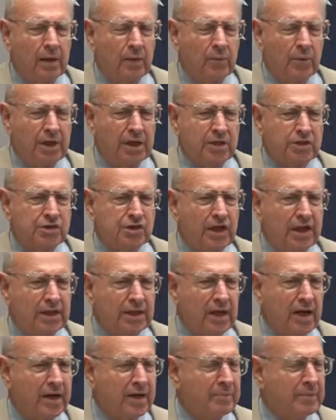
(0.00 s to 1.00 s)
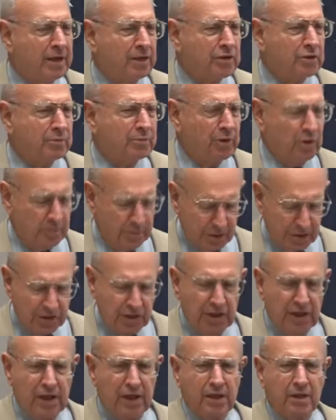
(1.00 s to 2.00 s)
We can say a lot about
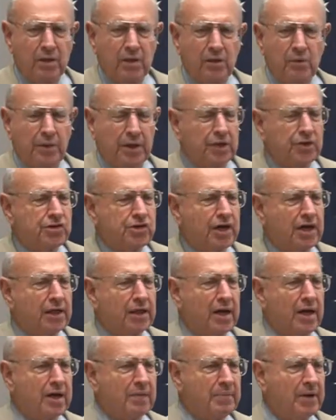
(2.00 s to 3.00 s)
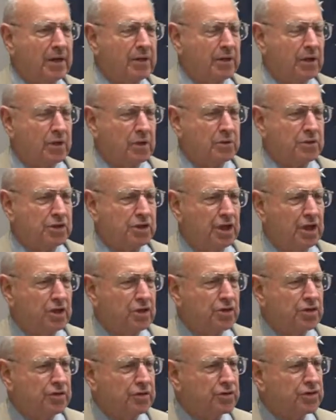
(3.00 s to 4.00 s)
diplomacy, and we can say a lot about
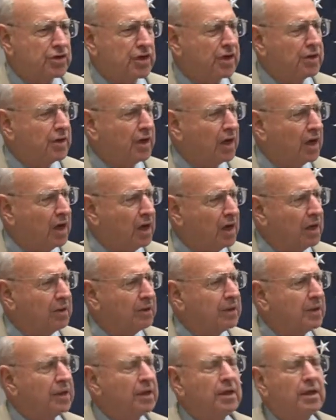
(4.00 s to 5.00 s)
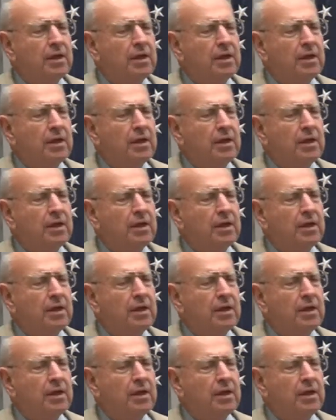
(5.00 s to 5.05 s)
negotiations, and they are,